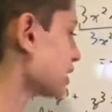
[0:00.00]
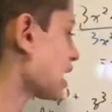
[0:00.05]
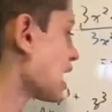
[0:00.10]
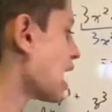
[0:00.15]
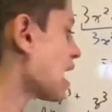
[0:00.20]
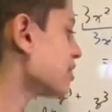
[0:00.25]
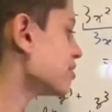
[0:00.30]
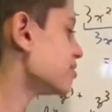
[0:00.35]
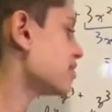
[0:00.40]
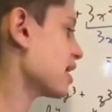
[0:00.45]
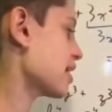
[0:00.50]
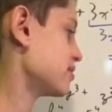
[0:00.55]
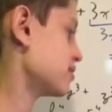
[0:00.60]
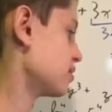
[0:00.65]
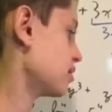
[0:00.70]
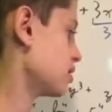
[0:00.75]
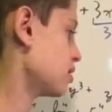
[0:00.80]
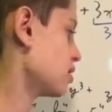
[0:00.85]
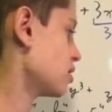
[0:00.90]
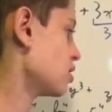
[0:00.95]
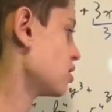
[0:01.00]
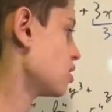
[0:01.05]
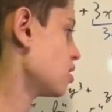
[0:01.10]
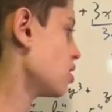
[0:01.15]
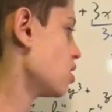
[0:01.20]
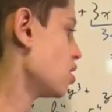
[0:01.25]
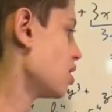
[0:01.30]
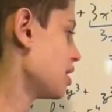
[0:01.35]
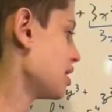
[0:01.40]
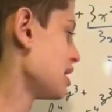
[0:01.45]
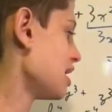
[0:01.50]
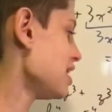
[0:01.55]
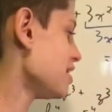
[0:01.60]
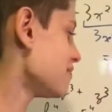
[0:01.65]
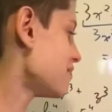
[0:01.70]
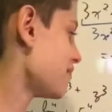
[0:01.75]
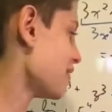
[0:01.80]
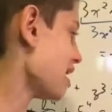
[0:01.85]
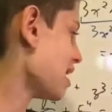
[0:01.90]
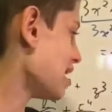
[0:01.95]
And then,
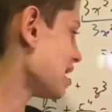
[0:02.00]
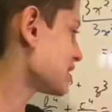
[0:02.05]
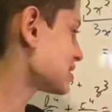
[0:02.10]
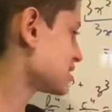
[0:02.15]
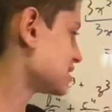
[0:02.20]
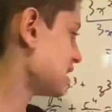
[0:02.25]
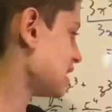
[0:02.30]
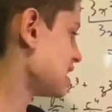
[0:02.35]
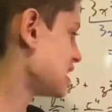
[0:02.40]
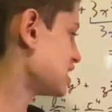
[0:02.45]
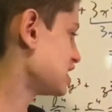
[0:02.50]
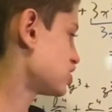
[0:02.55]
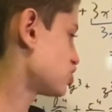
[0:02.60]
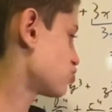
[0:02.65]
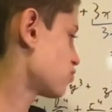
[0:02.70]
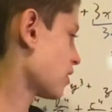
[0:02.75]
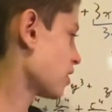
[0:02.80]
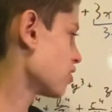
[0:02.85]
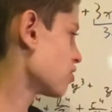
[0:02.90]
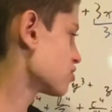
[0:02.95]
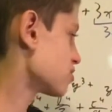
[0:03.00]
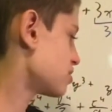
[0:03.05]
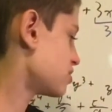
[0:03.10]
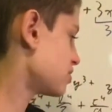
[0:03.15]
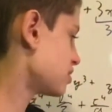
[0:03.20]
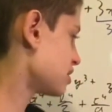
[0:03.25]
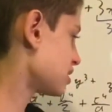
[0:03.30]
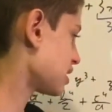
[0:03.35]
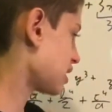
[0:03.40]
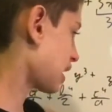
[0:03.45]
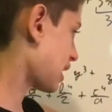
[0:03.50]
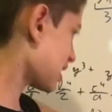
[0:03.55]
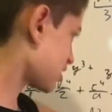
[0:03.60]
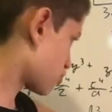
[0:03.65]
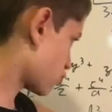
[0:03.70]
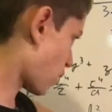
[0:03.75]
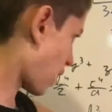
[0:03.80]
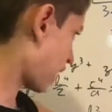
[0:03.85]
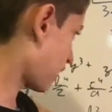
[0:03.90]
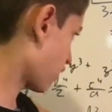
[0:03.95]
if x is
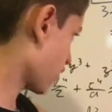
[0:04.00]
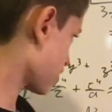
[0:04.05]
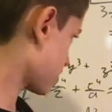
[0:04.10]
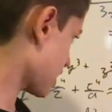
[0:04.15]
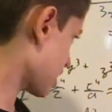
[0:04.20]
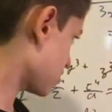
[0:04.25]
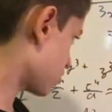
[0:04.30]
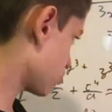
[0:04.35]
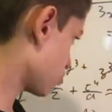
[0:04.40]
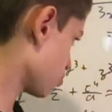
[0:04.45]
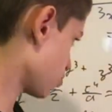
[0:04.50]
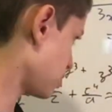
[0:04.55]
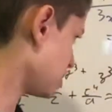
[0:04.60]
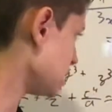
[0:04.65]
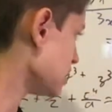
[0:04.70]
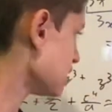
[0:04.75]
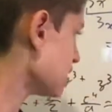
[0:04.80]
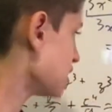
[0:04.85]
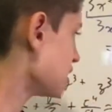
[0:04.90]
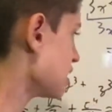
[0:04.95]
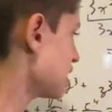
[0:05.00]
greater than 3,